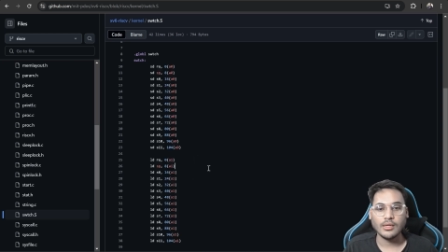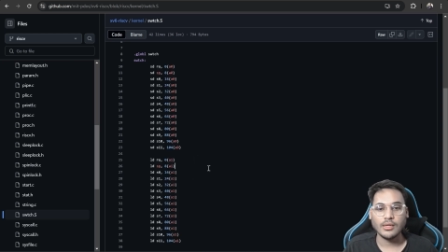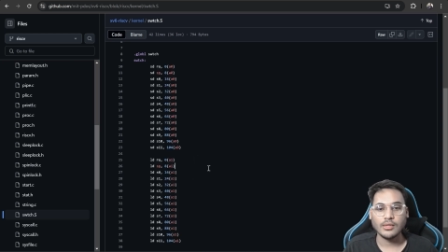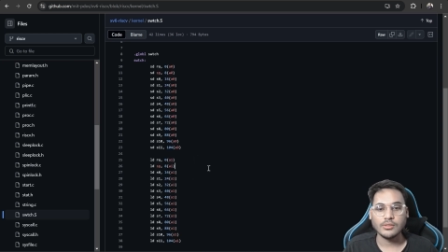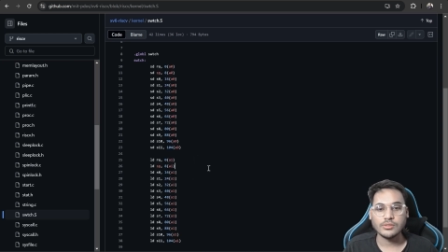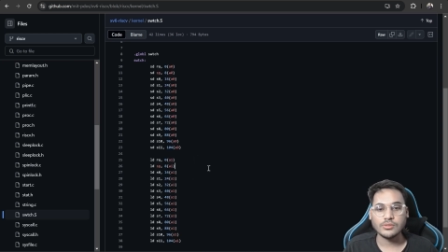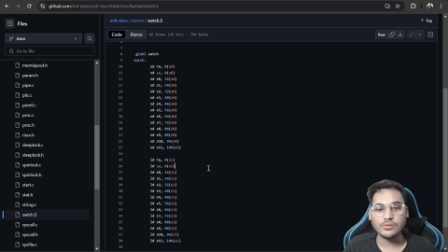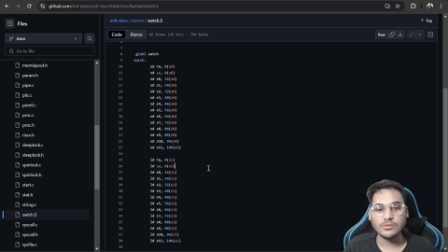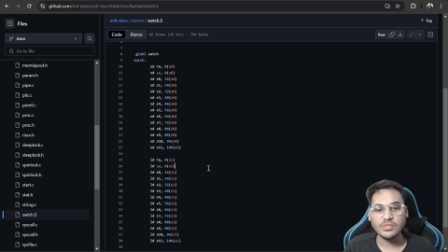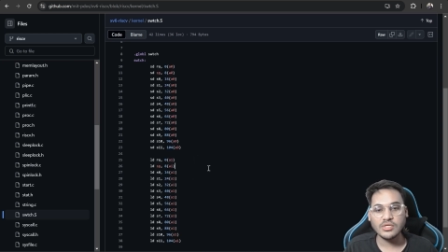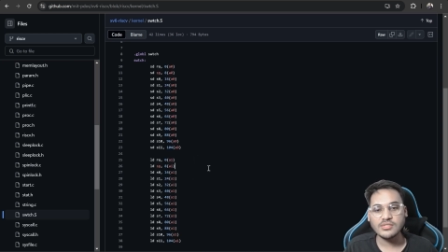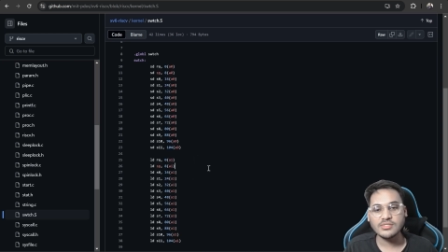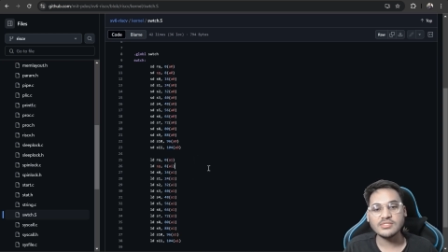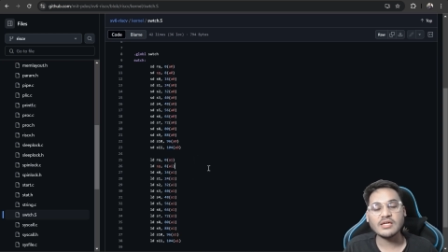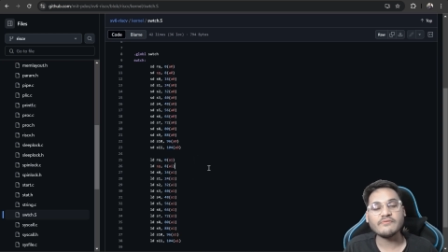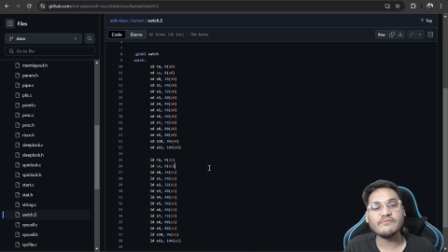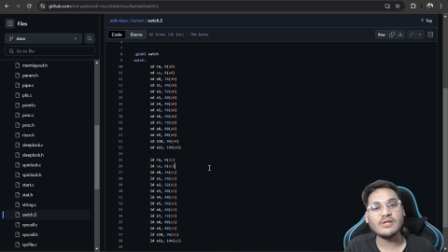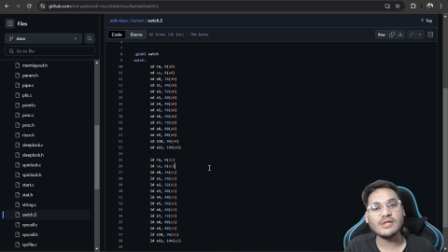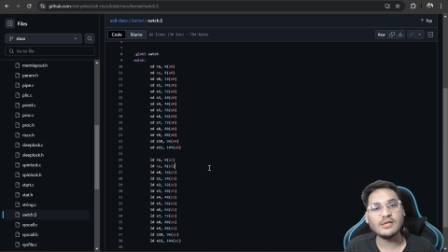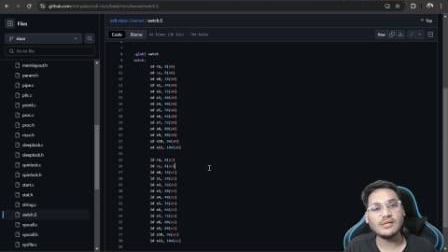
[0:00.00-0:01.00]
So this
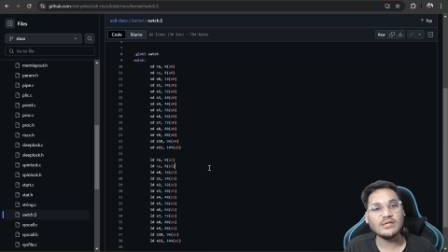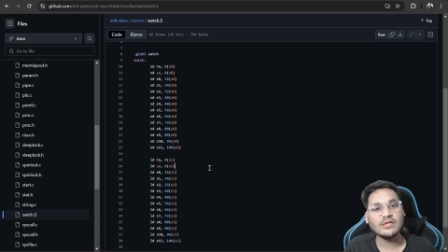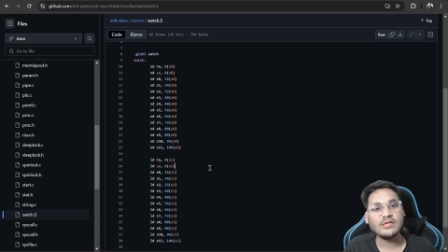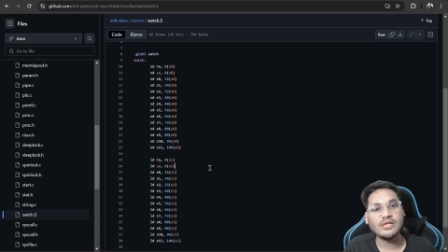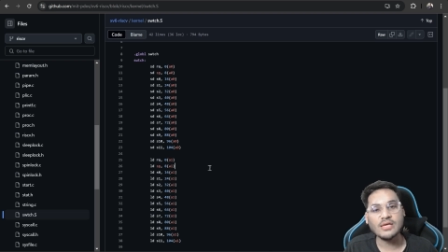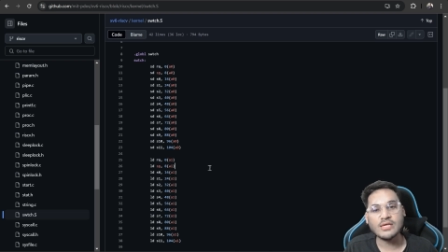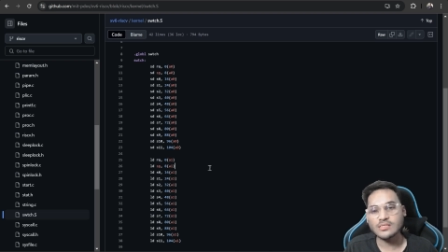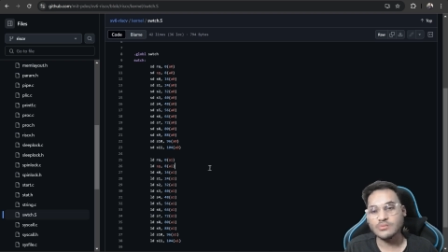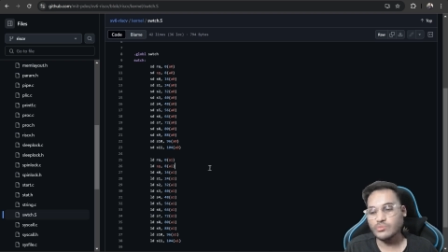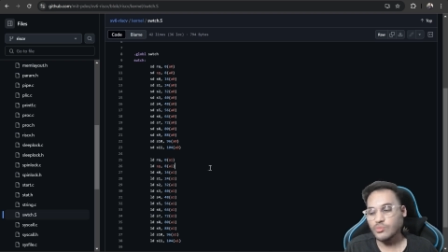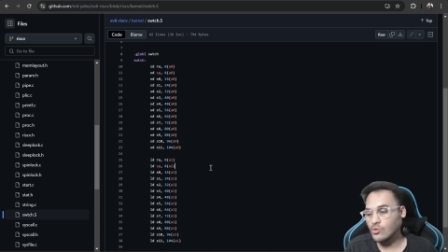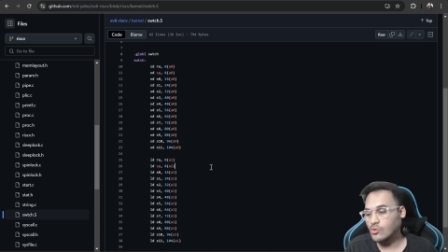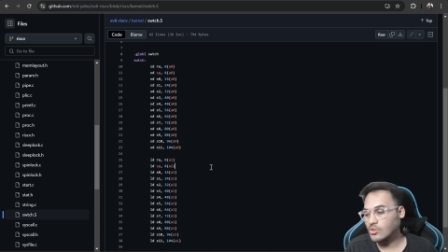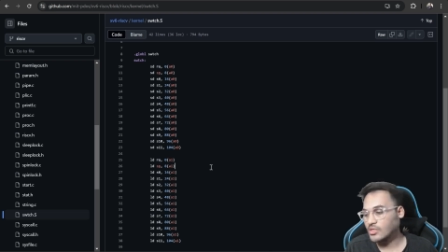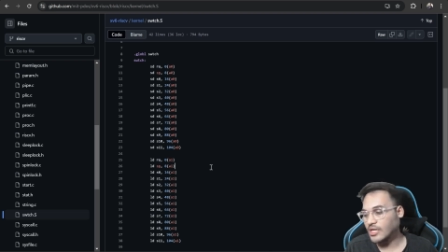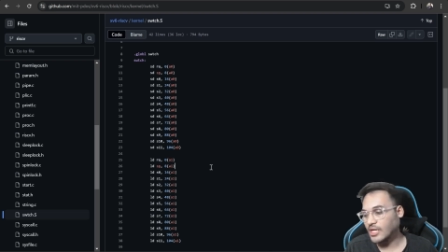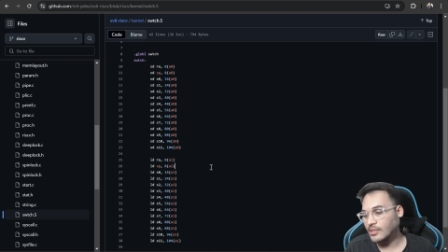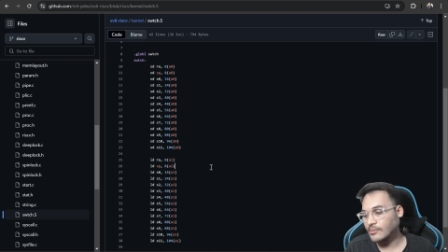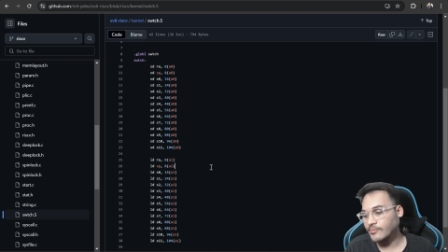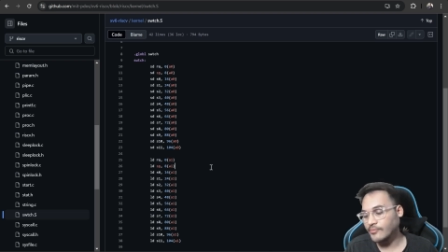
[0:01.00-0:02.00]
definitely takes more
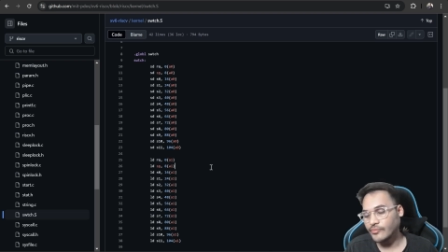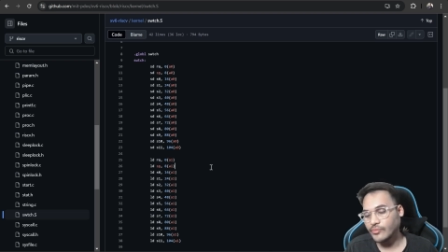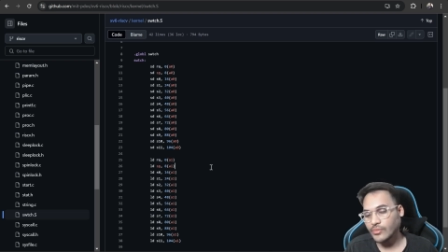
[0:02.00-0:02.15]
time